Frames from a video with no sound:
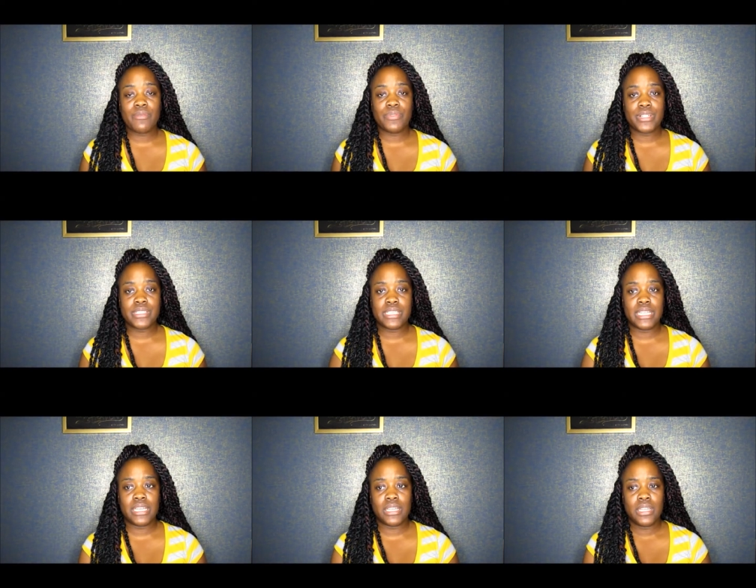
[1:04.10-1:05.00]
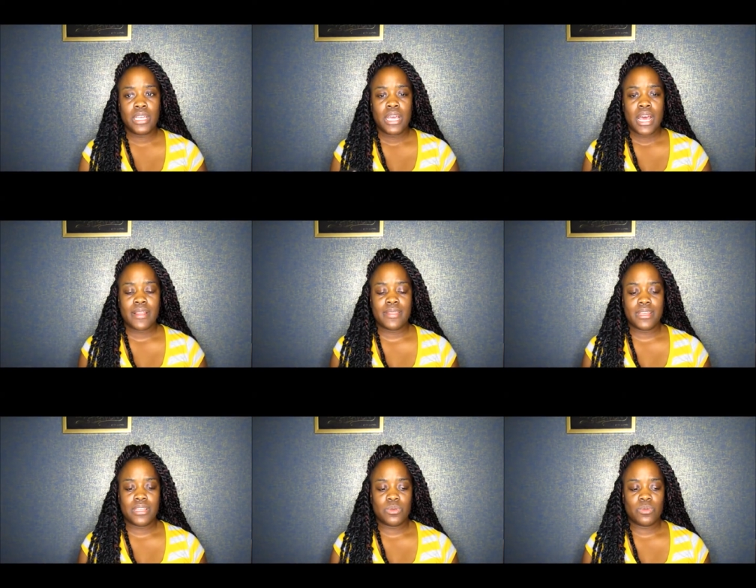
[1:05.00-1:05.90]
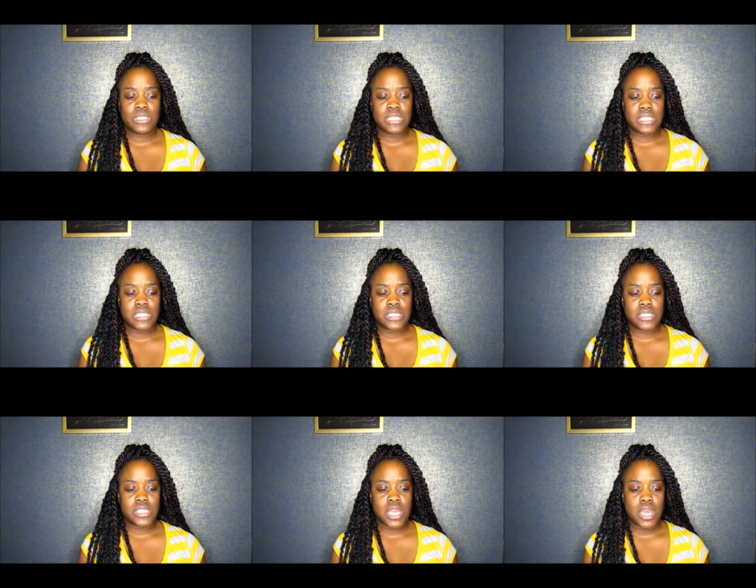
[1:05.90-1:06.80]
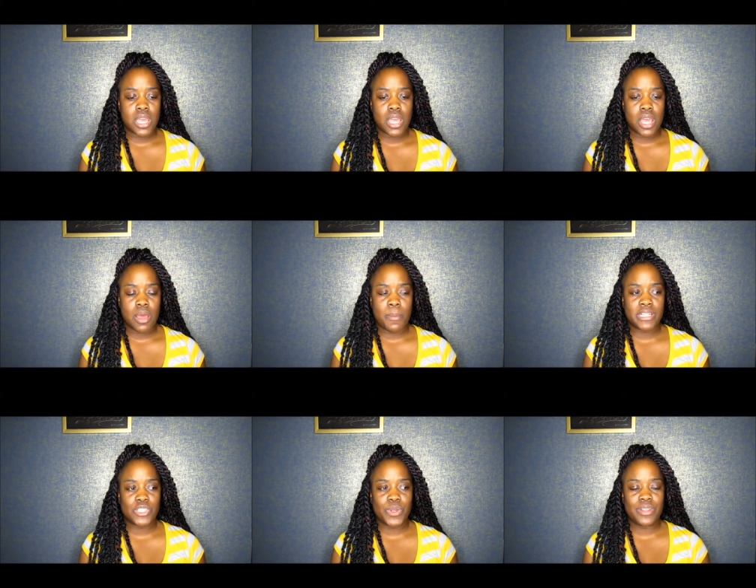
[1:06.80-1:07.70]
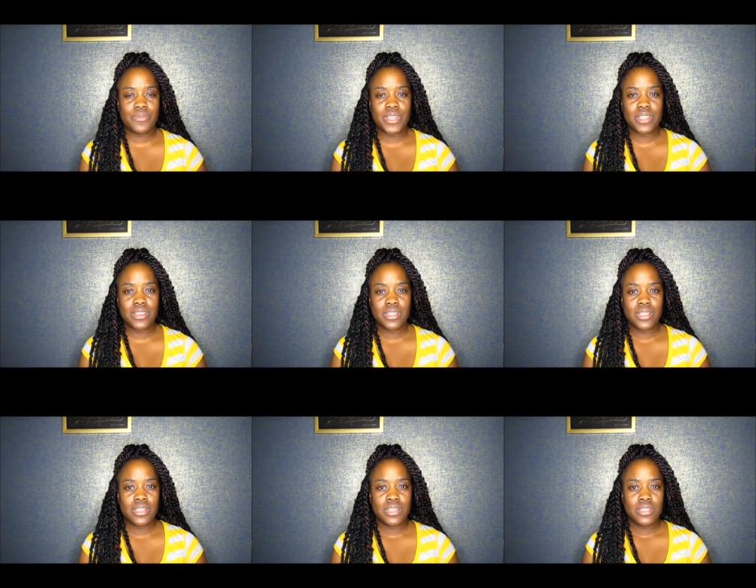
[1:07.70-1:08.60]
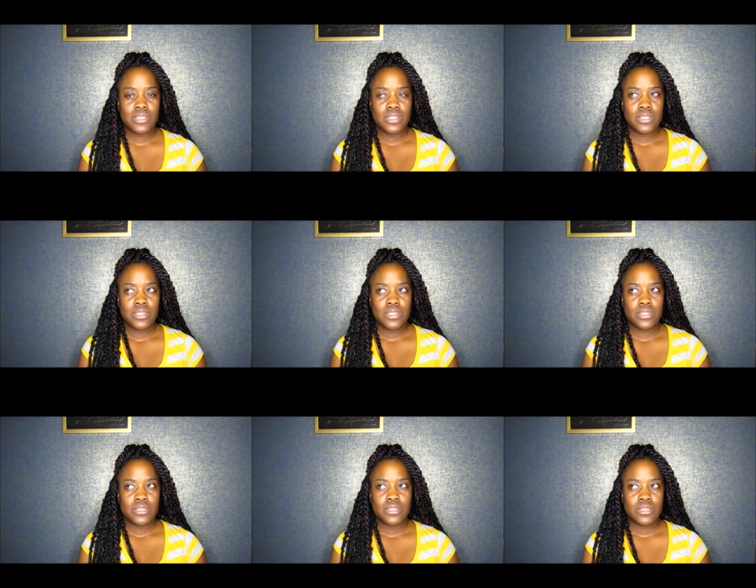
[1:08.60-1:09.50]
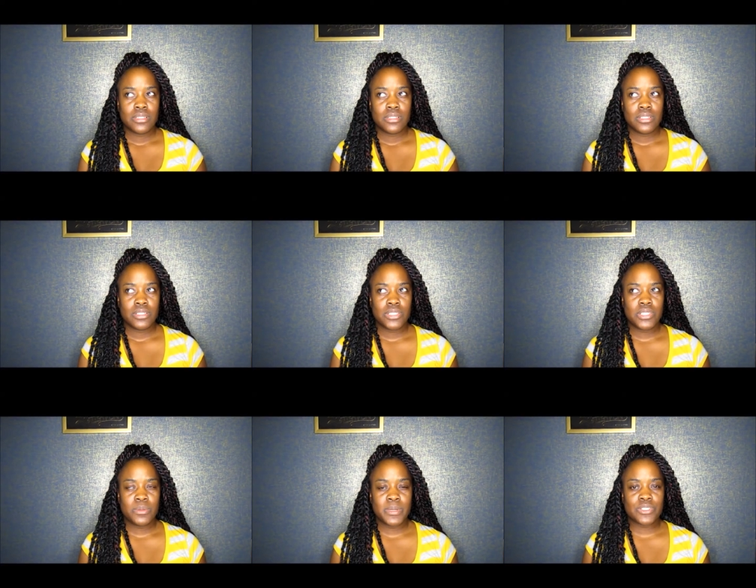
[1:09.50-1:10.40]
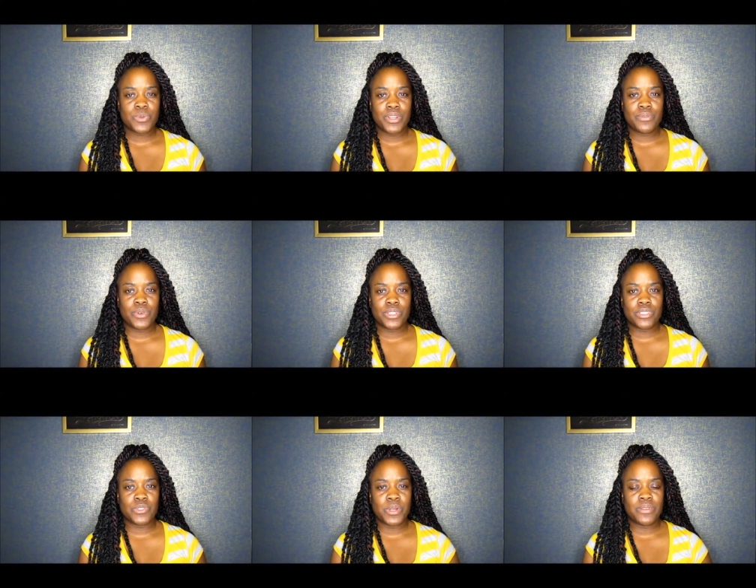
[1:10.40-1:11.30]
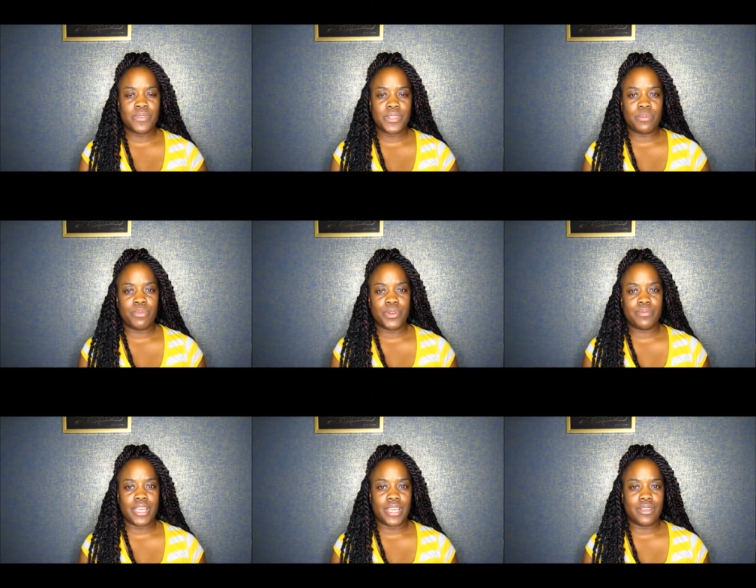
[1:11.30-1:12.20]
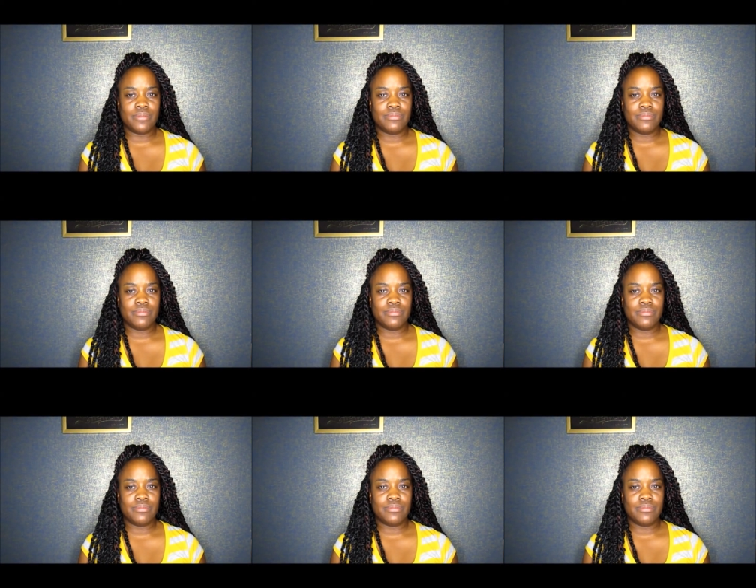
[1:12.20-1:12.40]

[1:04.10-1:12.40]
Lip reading: first did it, I think it was my 25th, it was either my 24th or 25th birthday